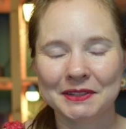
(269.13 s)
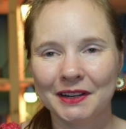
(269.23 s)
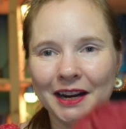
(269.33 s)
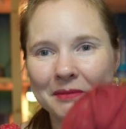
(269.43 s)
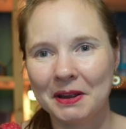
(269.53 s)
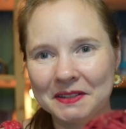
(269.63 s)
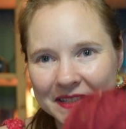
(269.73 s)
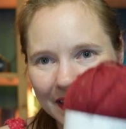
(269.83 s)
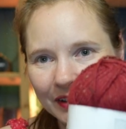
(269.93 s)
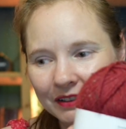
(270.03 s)
So I got about
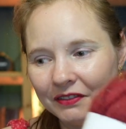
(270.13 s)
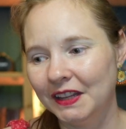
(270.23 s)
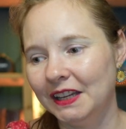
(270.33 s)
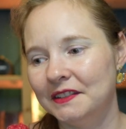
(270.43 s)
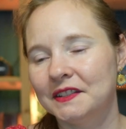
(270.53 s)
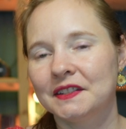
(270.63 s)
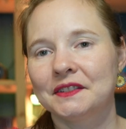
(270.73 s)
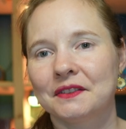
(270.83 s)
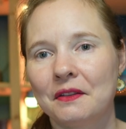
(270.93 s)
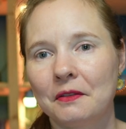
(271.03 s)
7 of these,
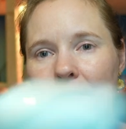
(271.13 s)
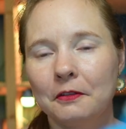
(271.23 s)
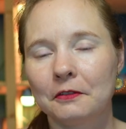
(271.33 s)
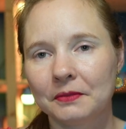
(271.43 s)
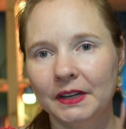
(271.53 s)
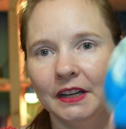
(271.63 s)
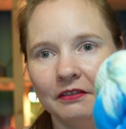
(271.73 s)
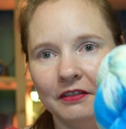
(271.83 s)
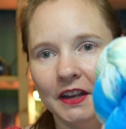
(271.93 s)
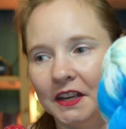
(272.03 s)
3
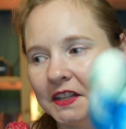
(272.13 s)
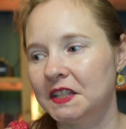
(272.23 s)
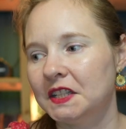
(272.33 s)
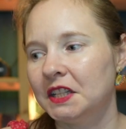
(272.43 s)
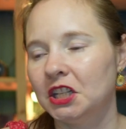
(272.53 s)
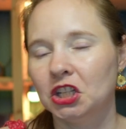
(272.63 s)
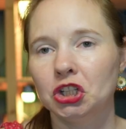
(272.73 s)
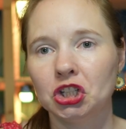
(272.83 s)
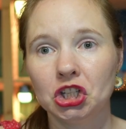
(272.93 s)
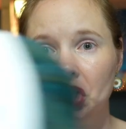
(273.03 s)
of this,
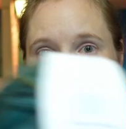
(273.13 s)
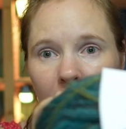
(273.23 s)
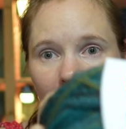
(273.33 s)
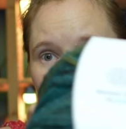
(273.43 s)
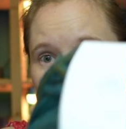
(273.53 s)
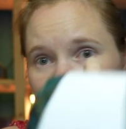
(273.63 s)
2. I only